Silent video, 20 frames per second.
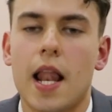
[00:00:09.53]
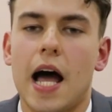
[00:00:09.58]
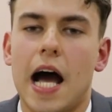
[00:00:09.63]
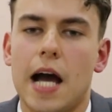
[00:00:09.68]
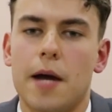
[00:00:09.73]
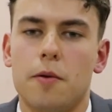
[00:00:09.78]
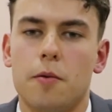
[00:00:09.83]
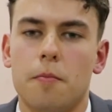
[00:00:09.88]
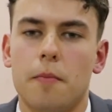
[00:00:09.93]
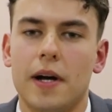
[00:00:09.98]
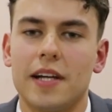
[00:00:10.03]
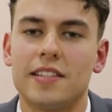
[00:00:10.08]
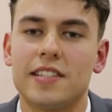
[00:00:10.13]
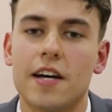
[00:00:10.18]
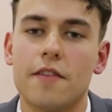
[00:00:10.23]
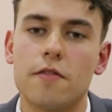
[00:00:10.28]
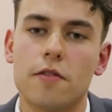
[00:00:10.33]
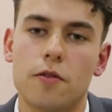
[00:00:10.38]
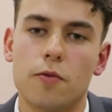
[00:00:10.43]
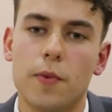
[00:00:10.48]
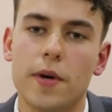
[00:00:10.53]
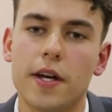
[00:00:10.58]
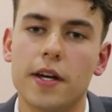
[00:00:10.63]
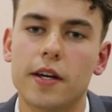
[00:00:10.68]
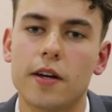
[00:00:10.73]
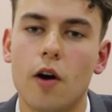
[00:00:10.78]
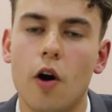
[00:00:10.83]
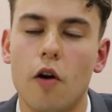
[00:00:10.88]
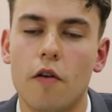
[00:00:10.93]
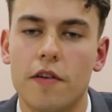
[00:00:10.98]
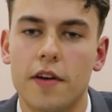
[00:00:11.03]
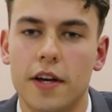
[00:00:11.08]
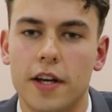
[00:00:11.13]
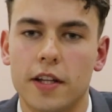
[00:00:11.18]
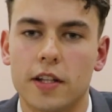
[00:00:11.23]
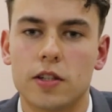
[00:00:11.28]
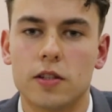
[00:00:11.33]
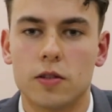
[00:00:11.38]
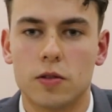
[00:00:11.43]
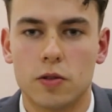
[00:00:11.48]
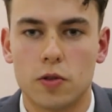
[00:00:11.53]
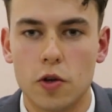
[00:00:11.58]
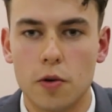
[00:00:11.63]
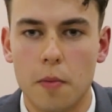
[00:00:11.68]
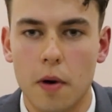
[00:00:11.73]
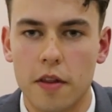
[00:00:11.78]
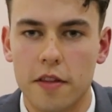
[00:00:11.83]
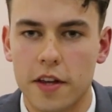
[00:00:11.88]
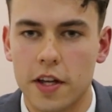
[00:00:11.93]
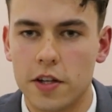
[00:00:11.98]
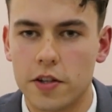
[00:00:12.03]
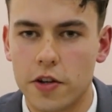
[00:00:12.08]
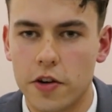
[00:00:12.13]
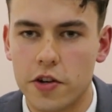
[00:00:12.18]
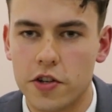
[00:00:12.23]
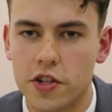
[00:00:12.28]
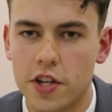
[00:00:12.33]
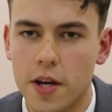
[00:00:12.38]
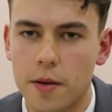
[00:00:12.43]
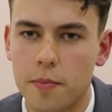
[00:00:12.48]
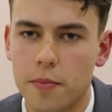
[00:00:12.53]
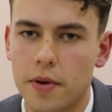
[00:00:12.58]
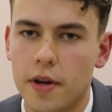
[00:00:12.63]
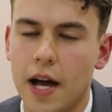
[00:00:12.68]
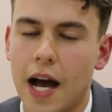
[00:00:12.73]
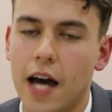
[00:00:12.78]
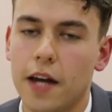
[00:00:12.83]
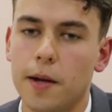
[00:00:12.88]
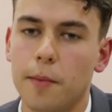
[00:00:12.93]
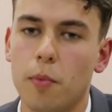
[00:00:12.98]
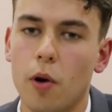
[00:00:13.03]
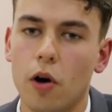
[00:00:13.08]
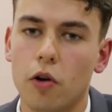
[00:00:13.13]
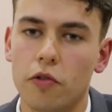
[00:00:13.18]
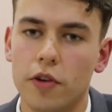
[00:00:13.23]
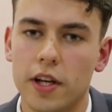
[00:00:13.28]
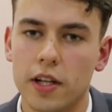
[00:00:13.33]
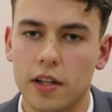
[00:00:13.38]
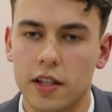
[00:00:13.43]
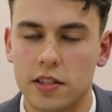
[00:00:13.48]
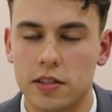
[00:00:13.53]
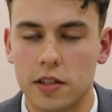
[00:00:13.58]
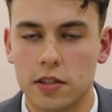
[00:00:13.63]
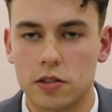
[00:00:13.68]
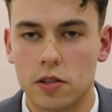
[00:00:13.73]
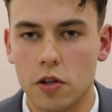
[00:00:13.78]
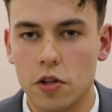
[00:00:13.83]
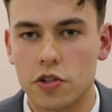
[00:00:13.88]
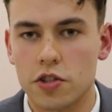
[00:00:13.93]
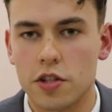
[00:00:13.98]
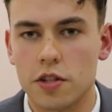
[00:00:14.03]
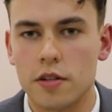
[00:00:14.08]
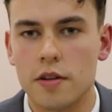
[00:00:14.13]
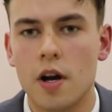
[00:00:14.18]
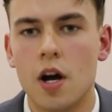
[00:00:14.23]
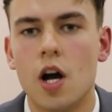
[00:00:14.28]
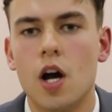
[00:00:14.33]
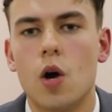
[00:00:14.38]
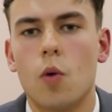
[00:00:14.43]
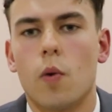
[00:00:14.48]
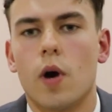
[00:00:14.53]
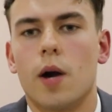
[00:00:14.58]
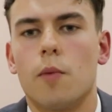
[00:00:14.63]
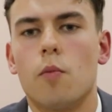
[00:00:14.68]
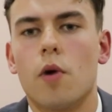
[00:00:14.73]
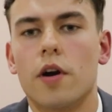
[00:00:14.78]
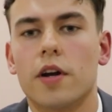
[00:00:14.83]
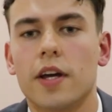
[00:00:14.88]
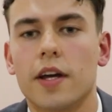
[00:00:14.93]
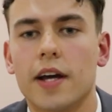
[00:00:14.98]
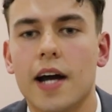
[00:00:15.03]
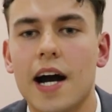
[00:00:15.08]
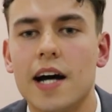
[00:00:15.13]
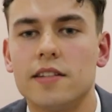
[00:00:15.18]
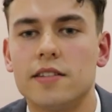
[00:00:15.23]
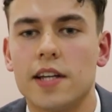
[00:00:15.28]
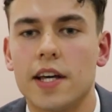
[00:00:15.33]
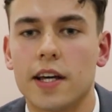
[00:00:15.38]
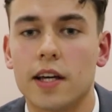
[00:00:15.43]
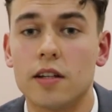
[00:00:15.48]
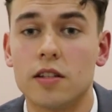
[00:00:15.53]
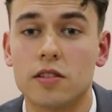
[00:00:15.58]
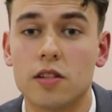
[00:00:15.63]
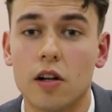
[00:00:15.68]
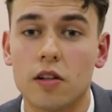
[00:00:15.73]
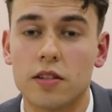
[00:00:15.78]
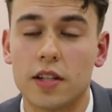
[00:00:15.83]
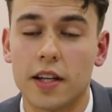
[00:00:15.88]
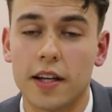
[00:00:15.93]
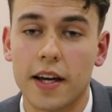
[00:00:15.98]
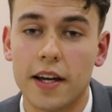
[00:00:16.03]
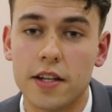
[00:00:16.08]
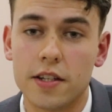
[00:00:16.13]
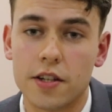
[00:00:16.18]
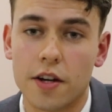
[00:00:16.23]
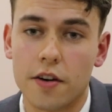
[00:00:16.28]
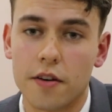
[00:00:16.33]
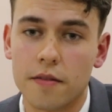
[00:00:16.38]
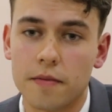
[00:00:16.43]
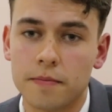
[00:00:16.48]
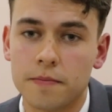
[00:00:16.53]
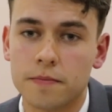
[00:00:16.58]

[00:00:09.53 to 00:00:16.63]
I am in my 7th week of a 2-month internship at Nepal Realistic Solution, where I'm working as a consulting intern.